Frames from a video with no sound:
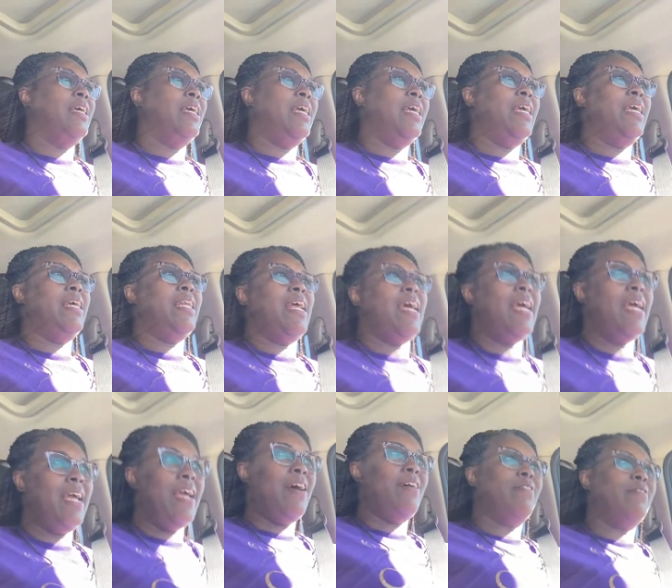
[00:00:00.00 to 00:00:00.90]
And I
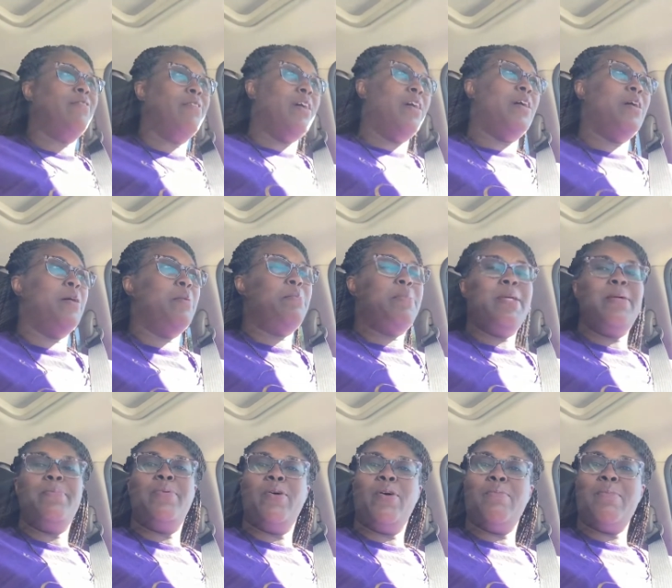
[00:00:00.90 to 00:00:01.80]
have uh,
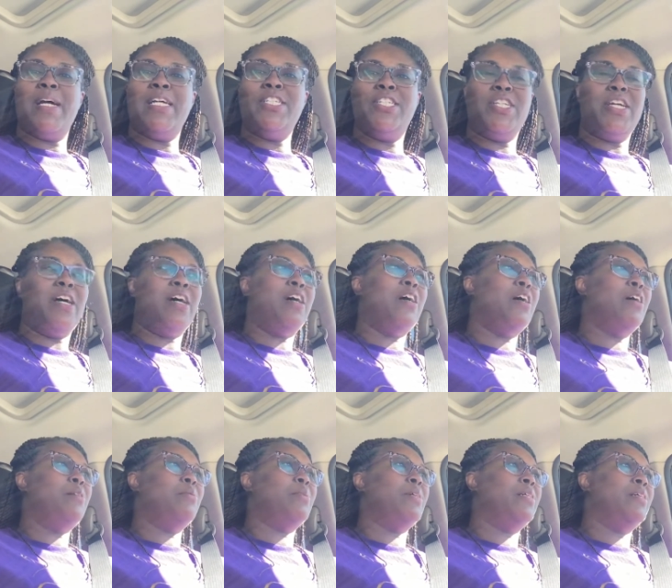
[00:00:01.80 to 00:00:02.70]
people on my
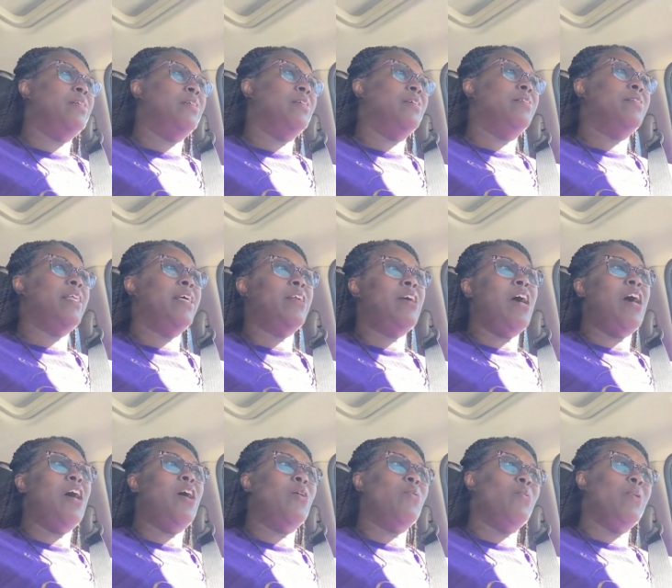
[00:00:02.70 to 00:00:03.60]
job uh, that
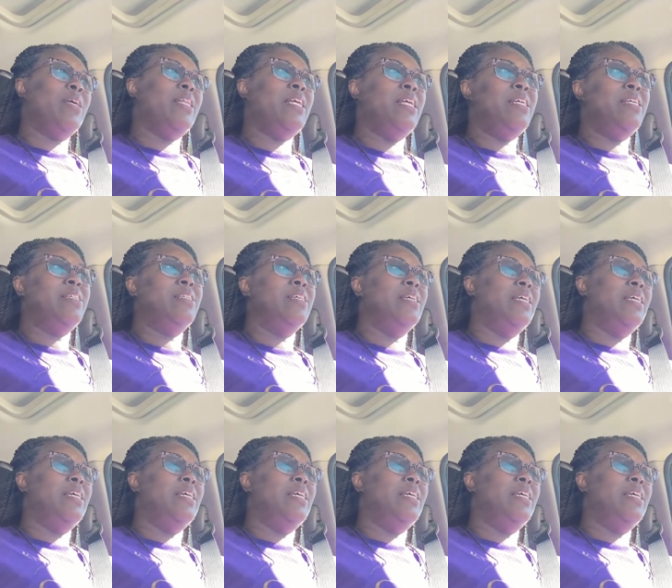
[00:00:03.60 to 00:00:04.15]
are already